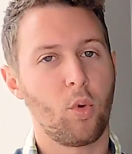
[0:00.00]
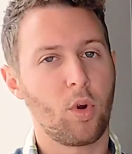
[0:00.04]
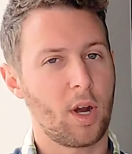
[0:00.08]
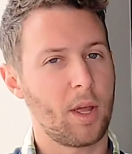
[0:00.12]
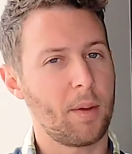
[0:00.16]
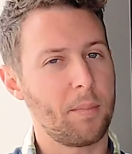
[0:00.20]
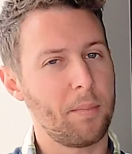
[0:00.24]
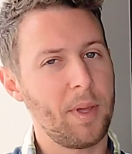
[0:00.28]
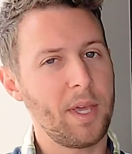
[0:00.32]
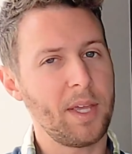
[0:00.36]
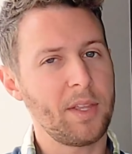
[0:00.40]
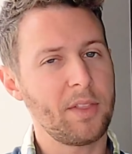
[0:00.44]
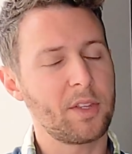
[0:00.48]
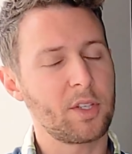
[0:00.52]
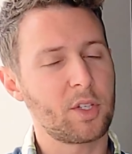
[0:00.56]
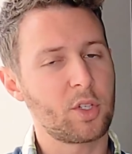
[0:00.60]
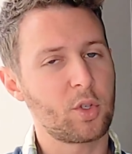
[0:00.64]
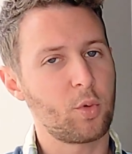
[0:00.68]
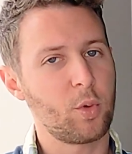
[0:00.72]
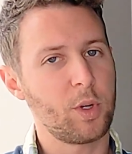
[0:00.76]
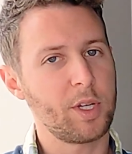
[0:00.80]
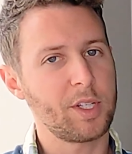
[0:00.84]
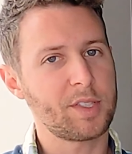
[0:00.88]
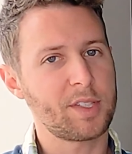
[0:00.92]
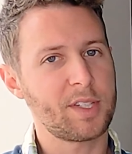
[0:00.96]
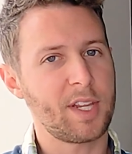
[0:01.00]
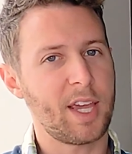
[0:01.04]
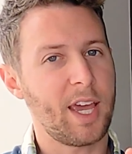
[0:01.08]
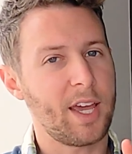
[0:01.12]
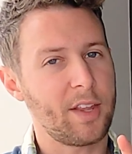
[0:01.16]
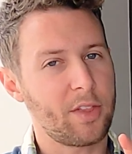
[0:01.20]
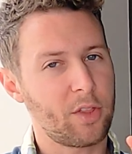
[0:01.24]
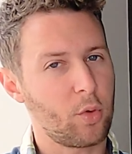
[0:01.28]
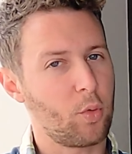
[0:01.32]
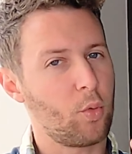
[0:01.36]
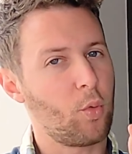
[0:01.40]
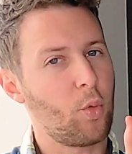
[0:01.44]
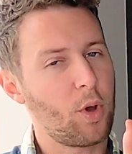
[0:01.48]
When I make the twist
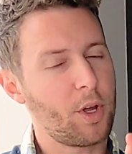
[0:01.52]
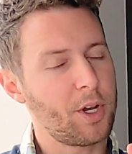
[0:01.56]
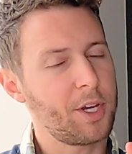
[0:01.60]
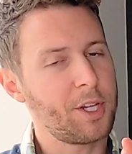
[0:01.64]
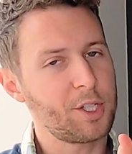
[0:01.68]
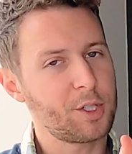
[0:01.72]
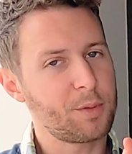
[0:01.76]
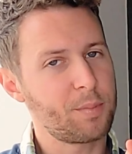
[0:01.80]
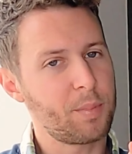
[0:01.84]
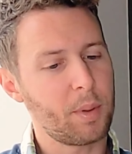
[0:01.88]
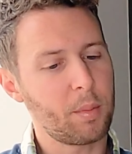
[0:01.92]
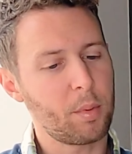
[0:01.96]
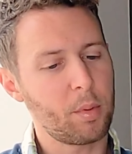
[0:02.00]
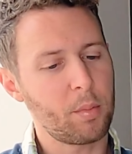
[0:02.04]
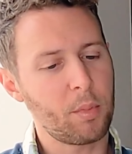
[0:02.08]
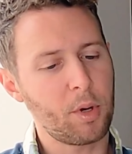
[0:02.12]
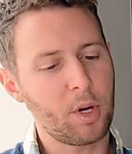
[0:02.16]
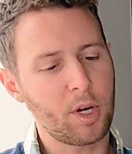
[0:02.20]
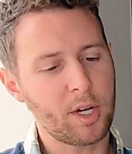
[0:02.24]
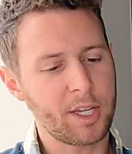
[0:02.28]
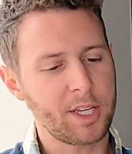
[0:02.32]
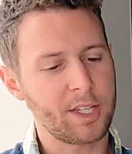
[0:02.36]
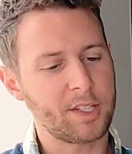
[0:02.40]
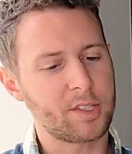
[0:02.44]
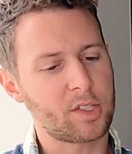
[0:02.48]
at the one inch bubble mark,